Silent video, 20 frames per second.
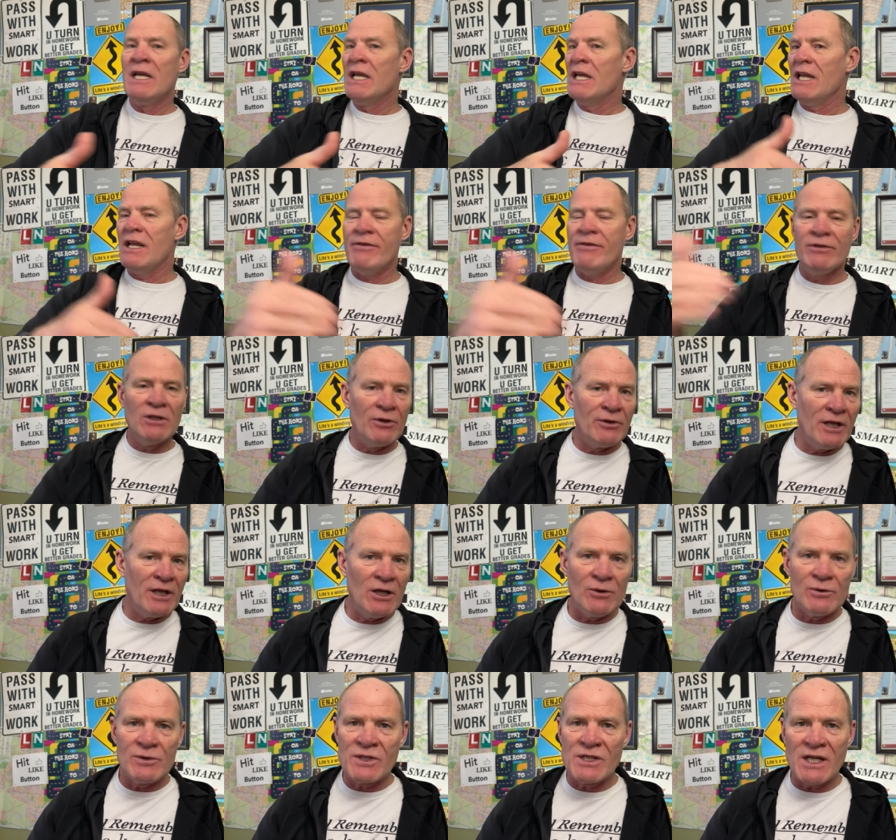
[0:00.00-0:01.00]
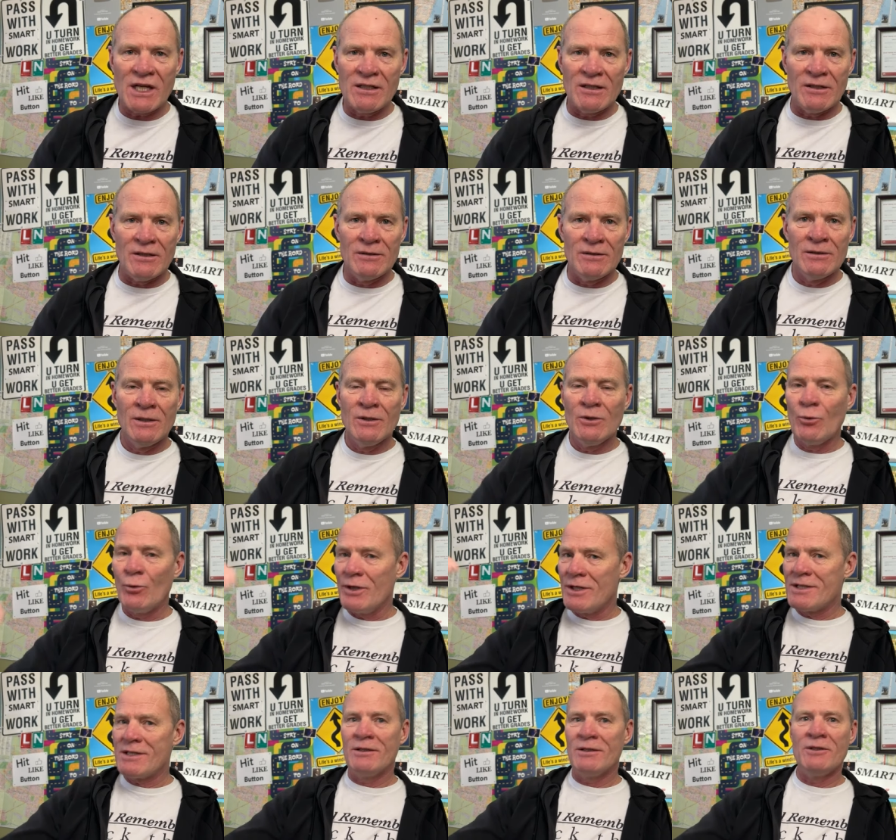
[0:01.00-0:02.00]
Even though they don't signal, we
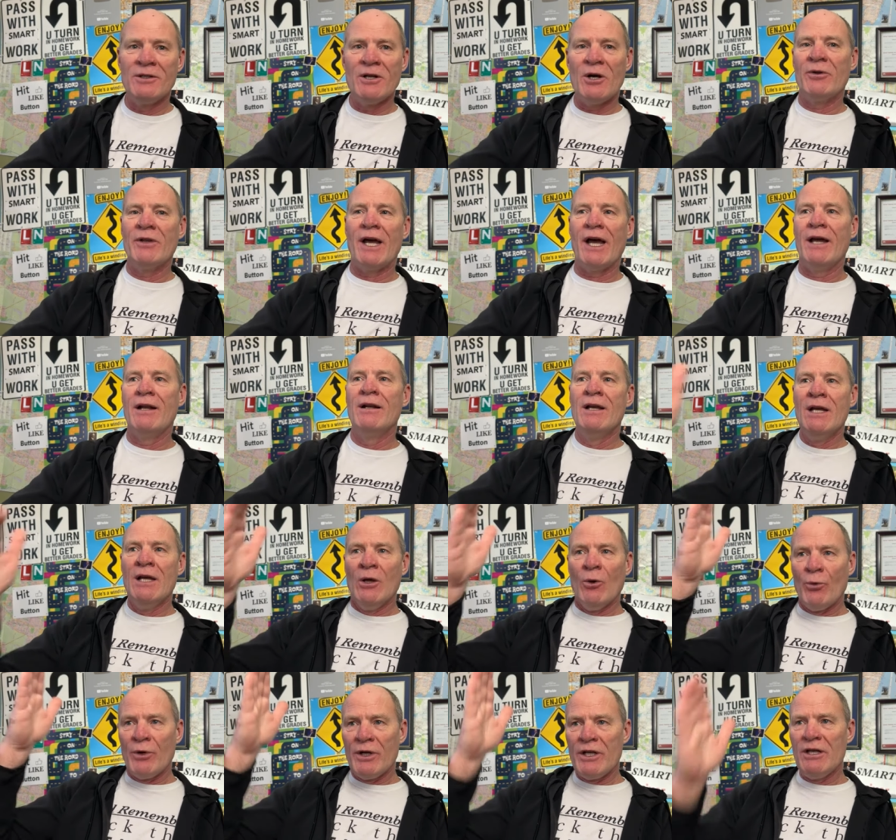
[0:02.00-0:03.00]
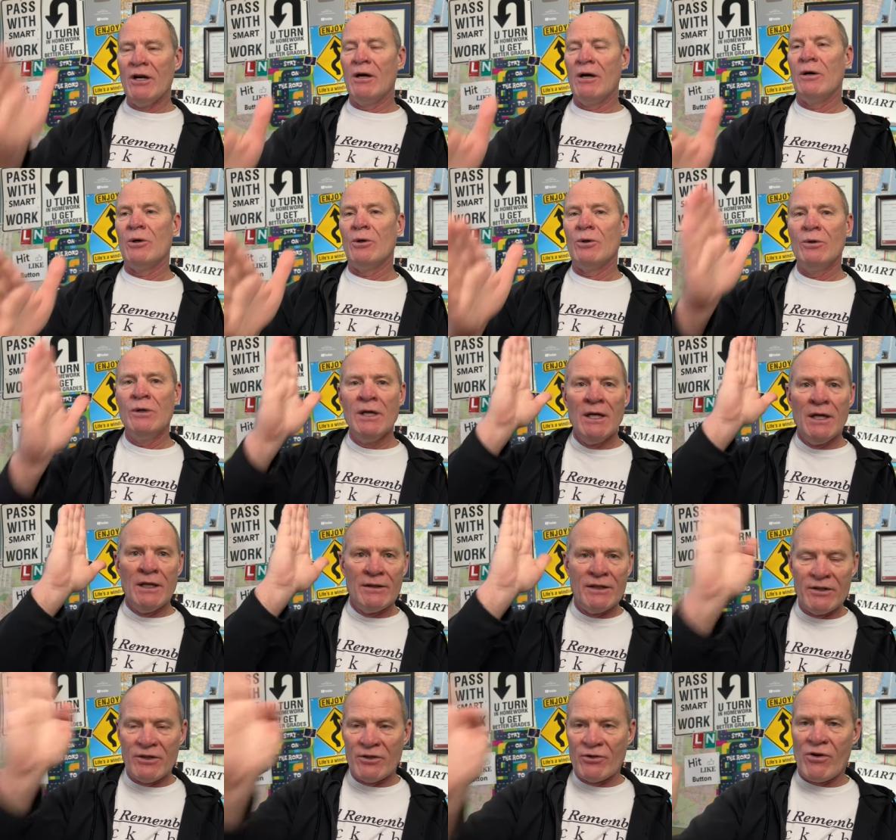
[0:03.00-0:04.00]
still know that. We know
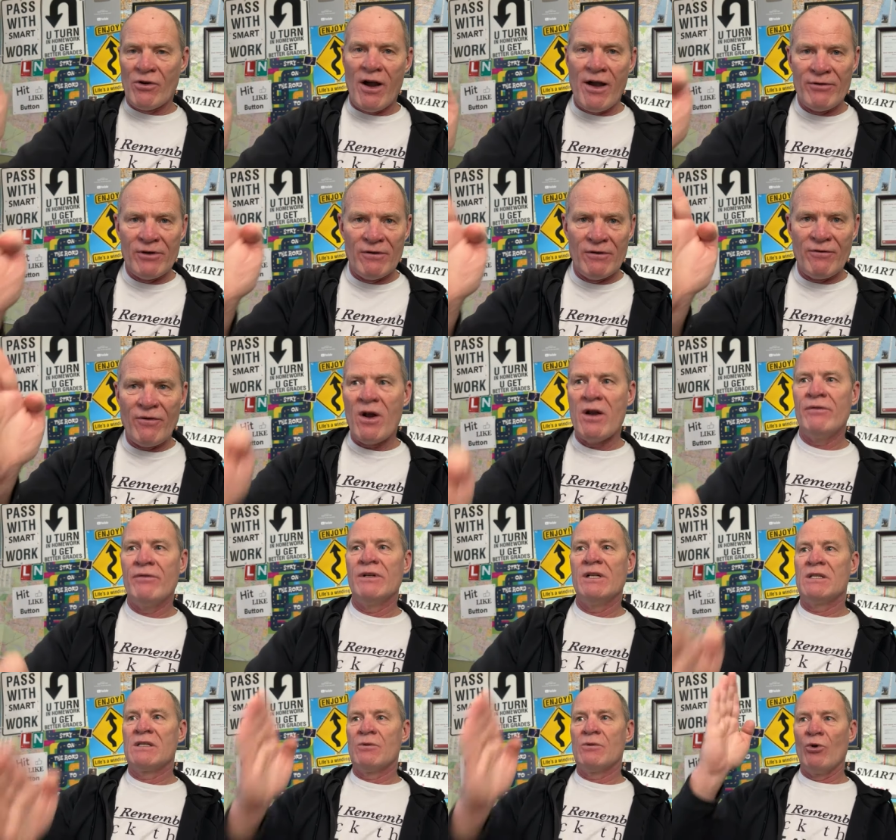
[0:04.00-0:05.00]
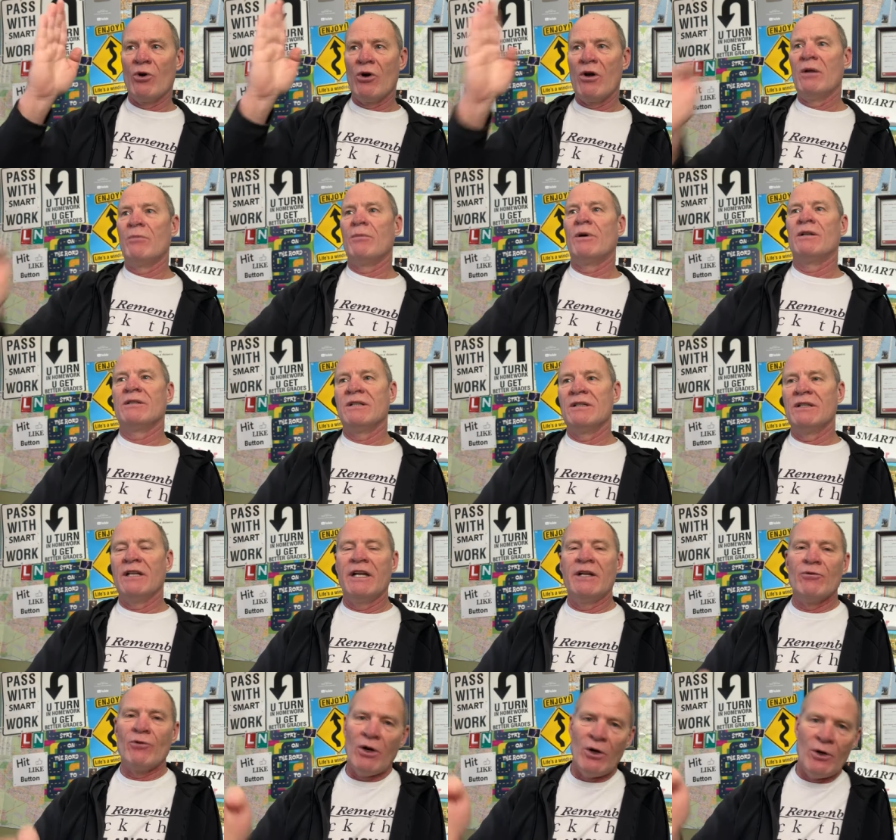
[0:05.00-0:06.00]
that the driver in front of us, we're on a multi
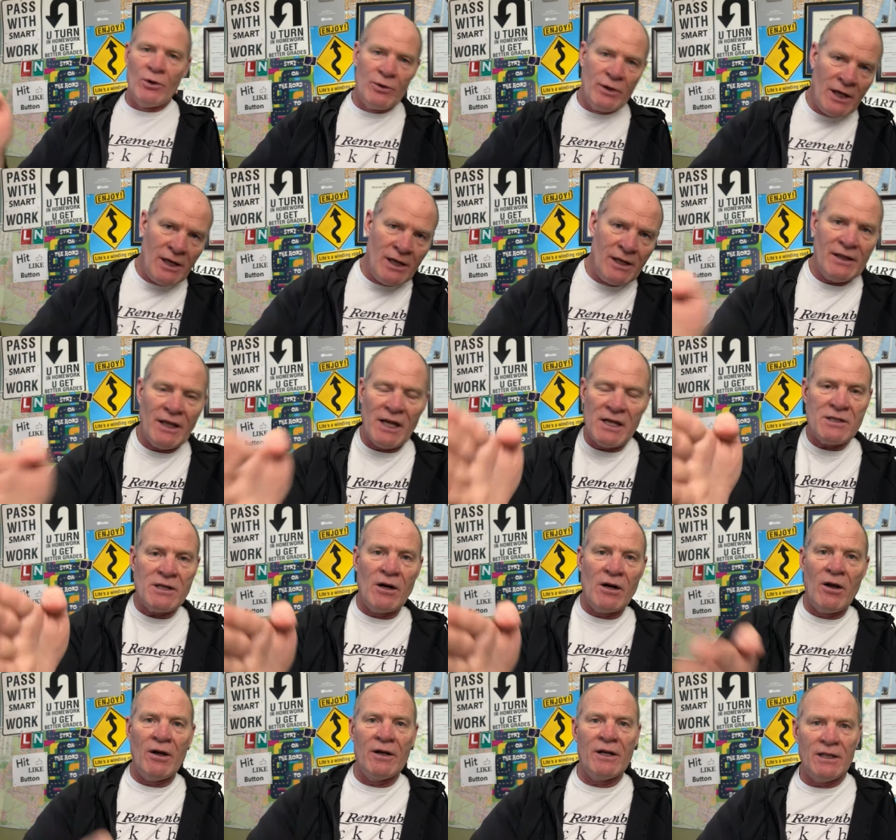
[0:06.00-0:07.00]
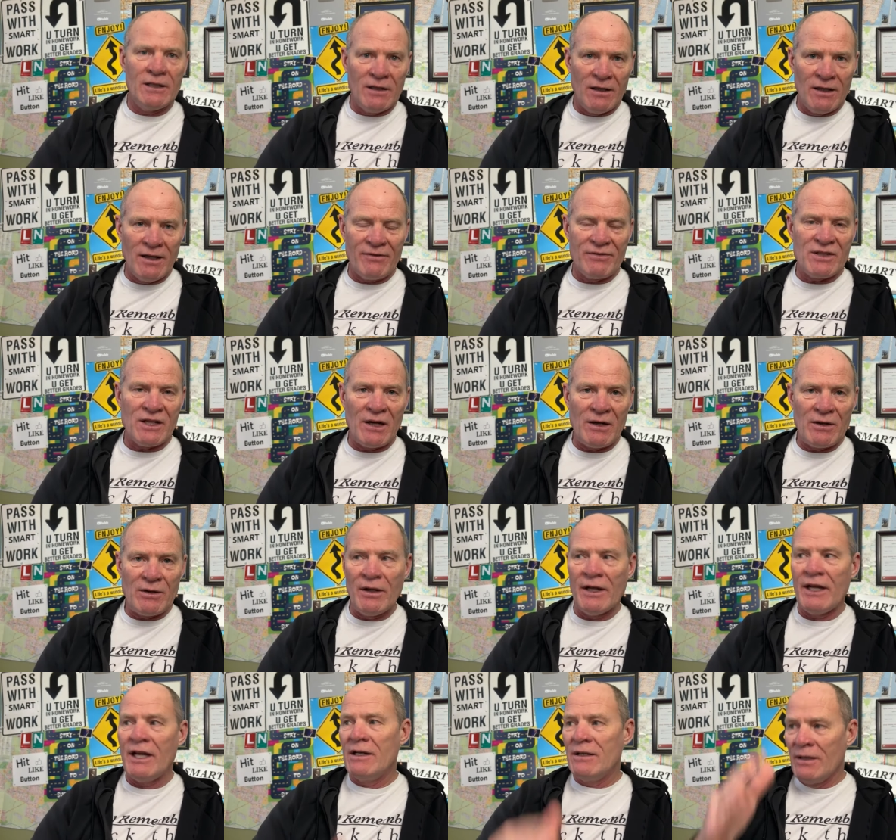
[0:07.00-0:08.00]
lane road, they start hugging the left side of the
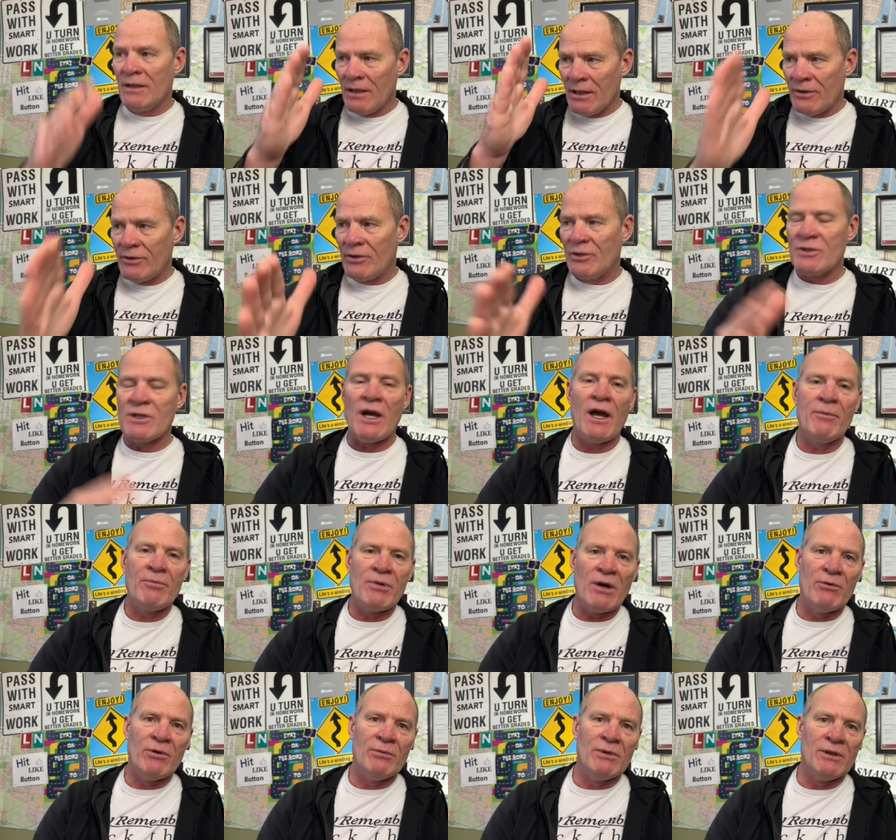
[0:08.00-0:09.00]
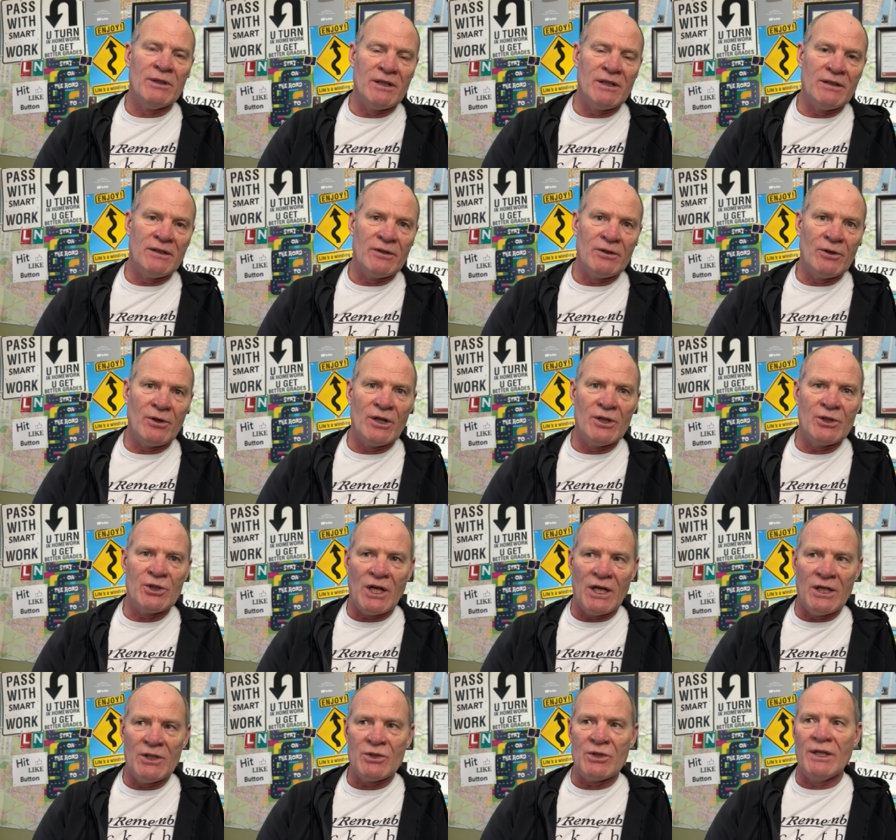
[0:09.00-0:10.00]
lane, there's a high probability that they're going to
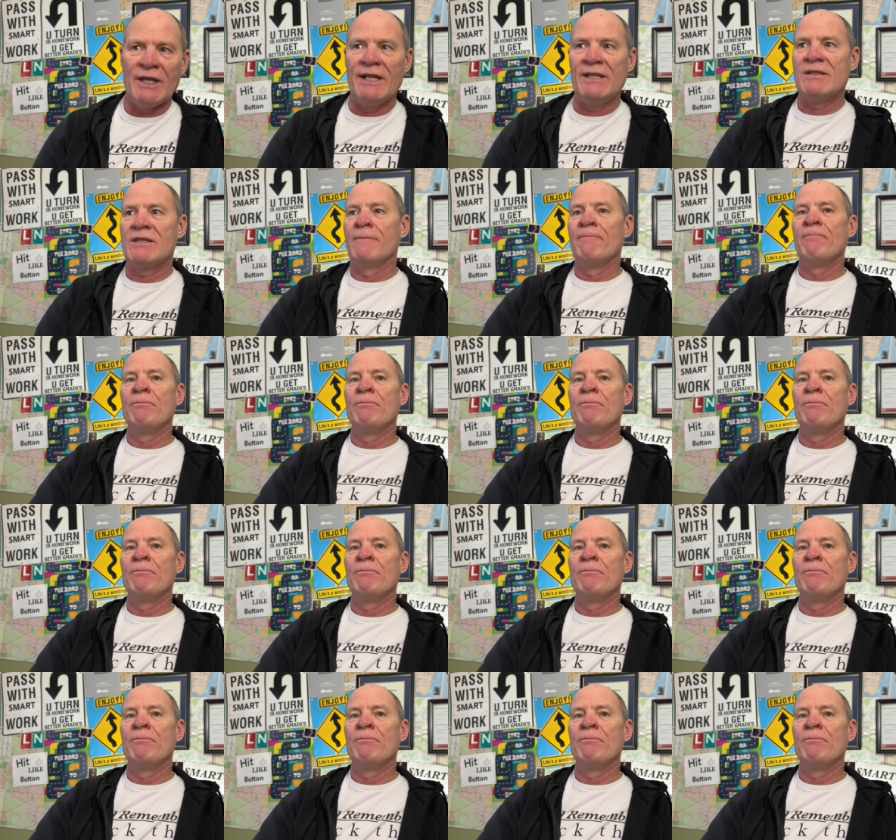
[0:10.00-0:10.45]
change lanes.